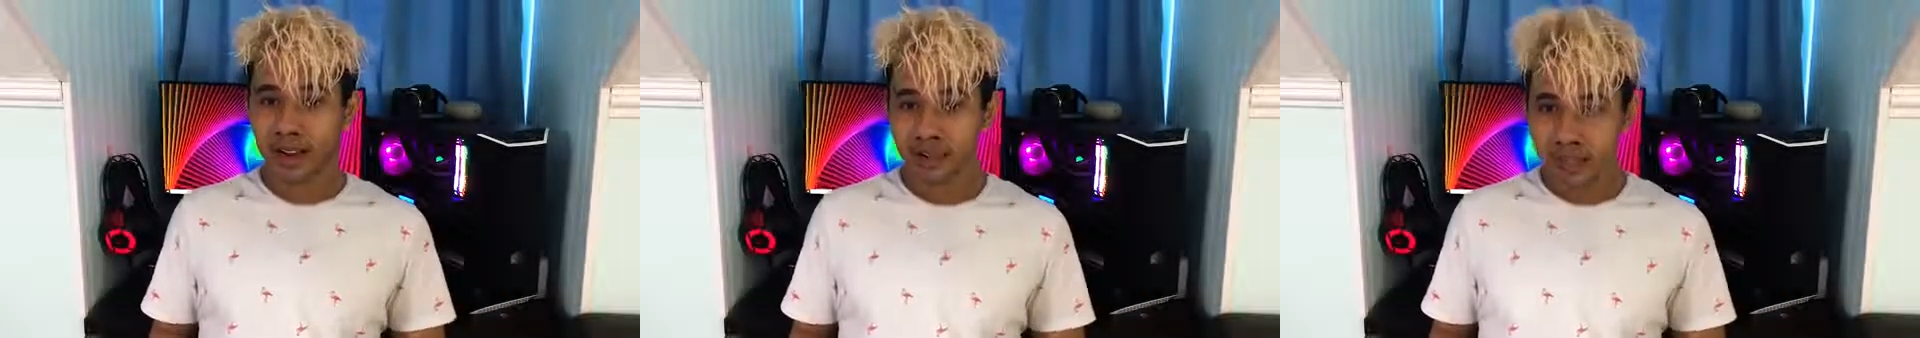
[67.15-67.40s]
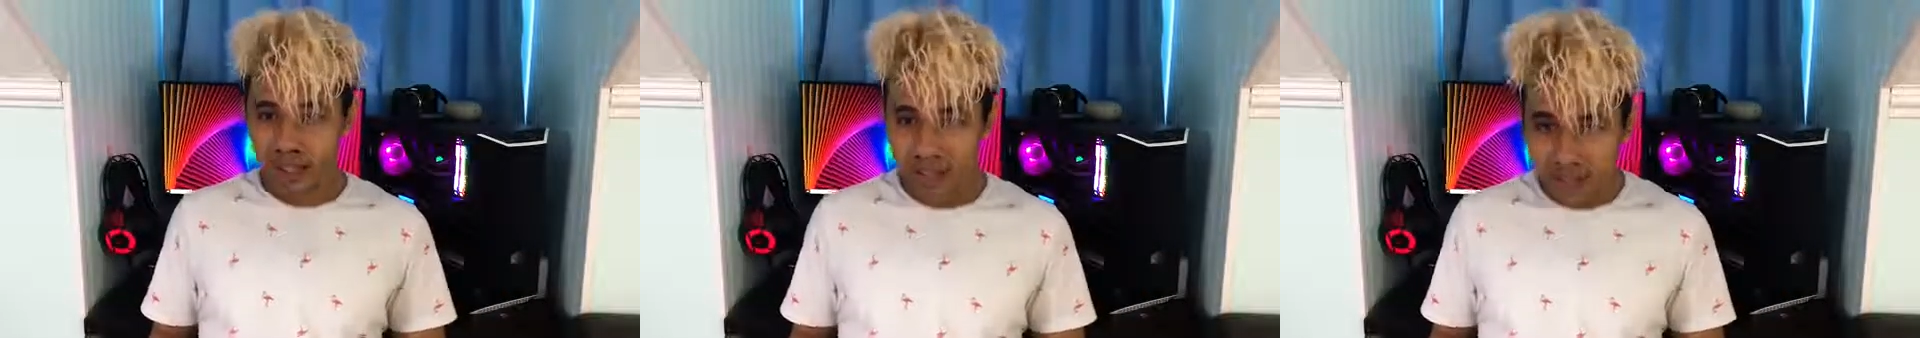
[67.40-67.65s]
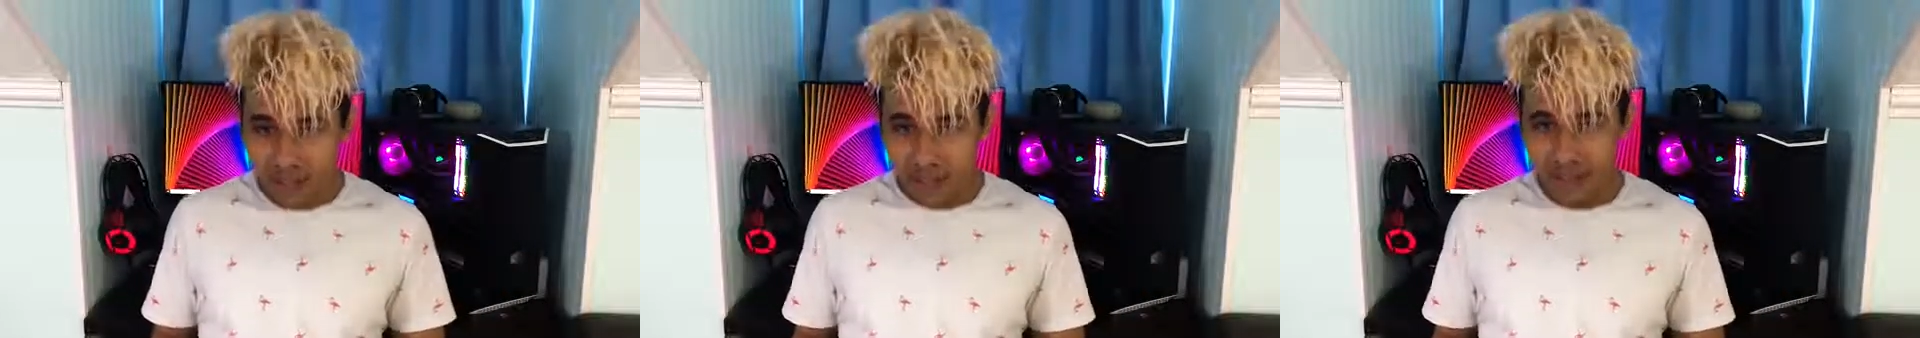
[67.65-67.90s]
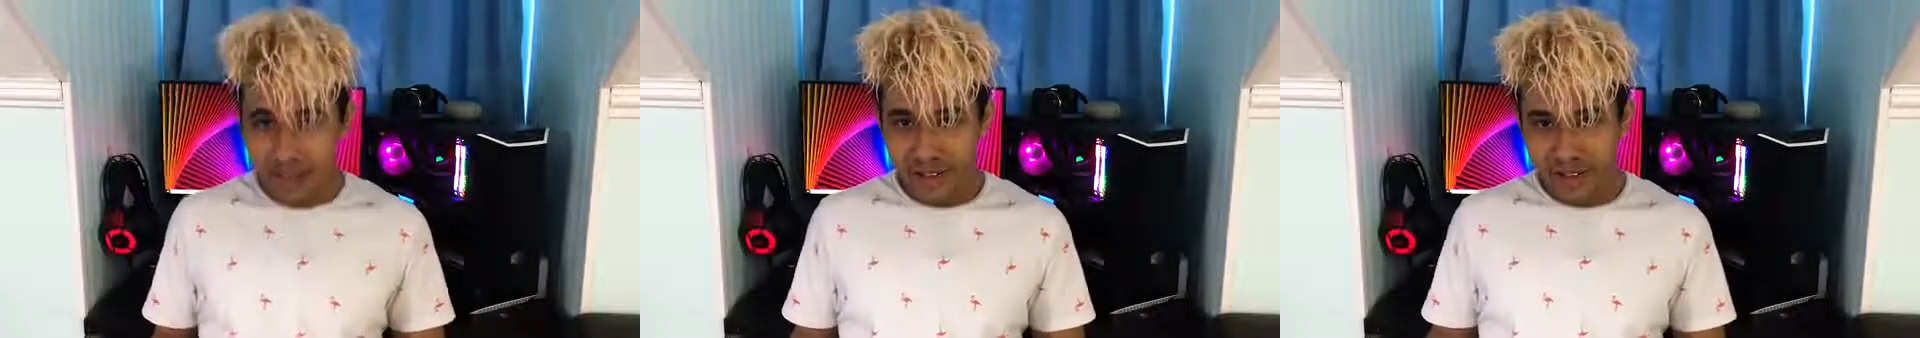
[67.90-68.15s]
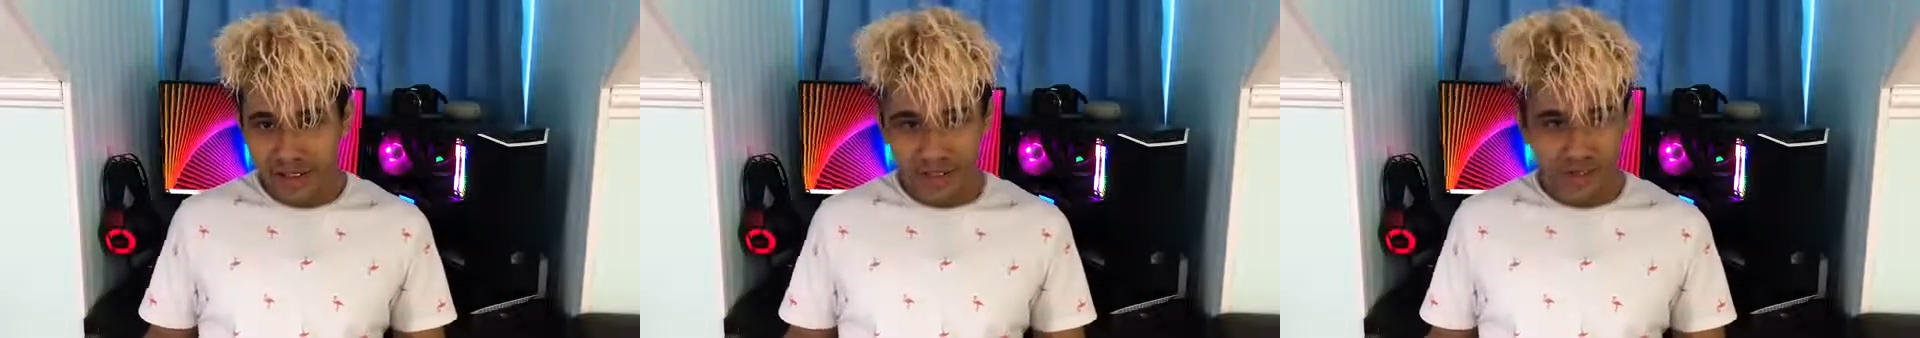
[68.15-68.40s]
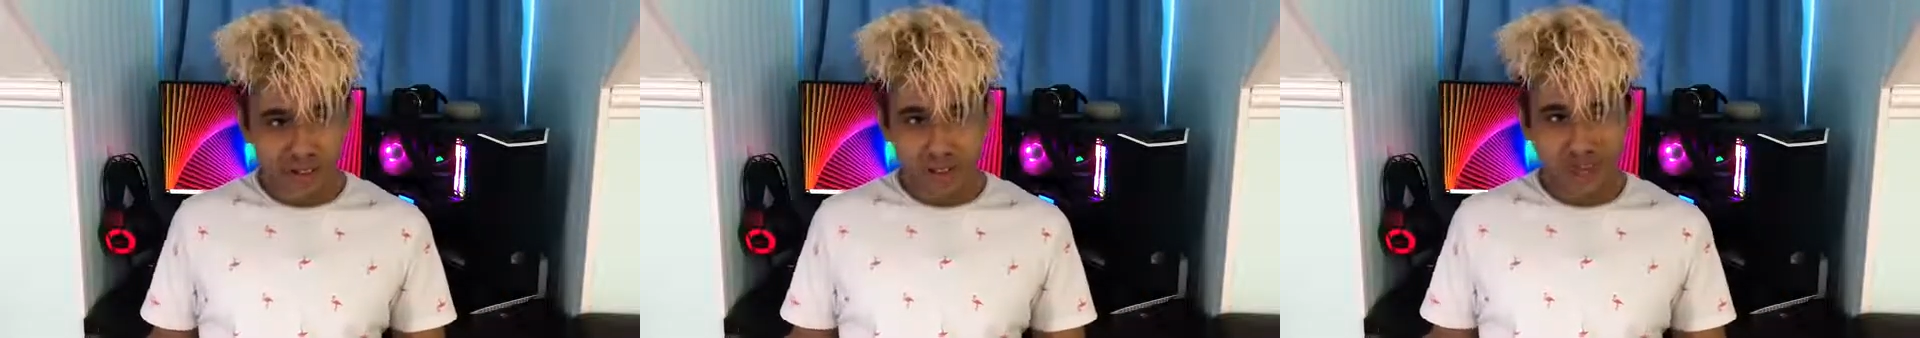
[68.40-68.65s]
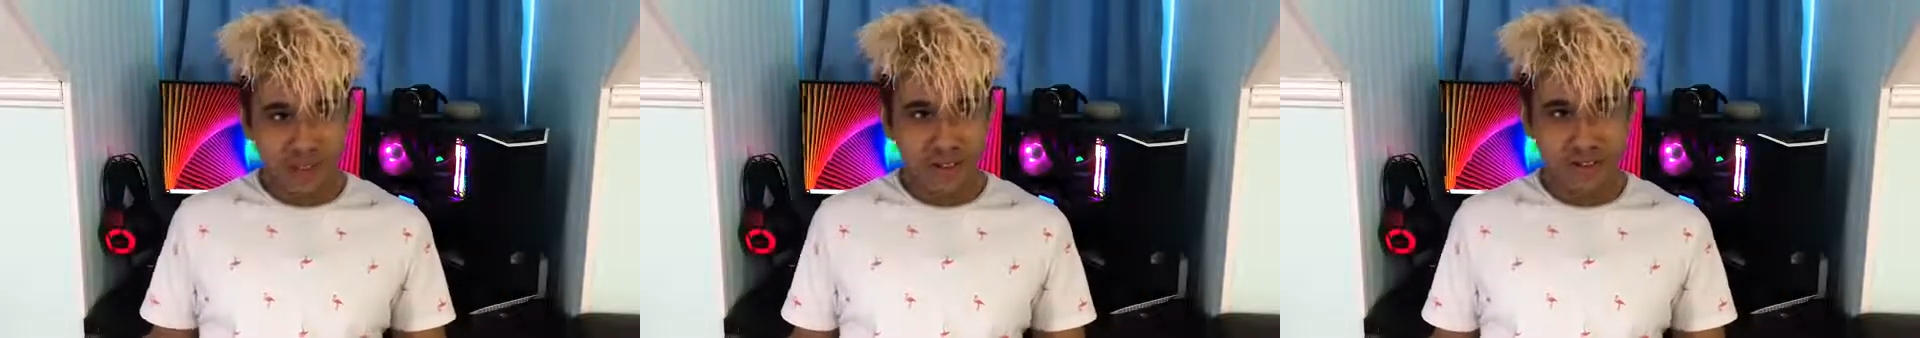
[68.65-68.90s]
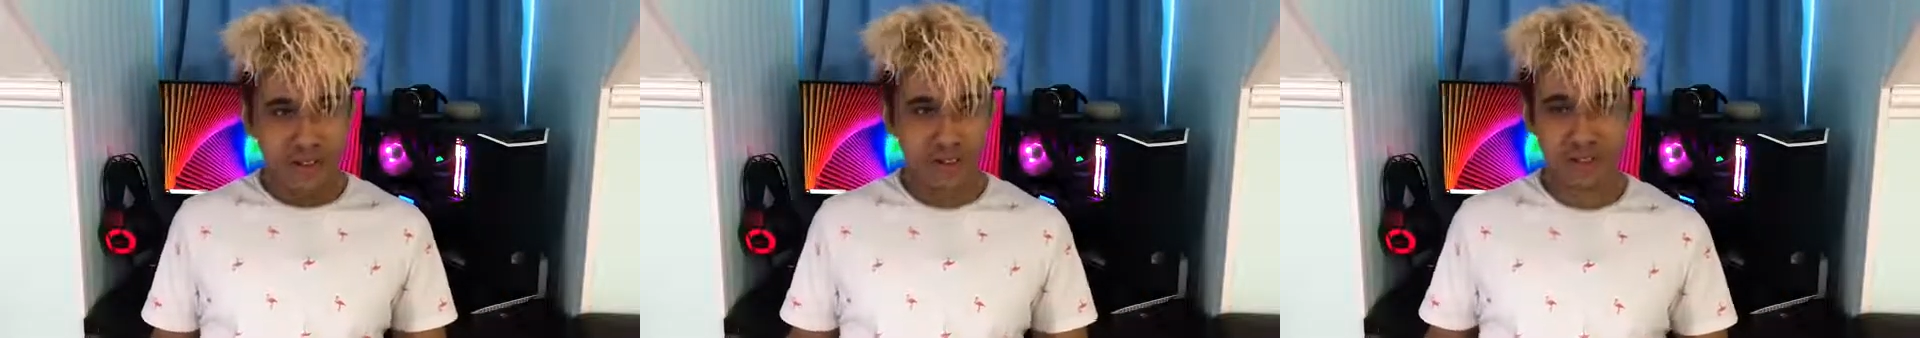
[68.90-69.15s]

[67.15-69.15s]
oh, should I try Linux for gaming?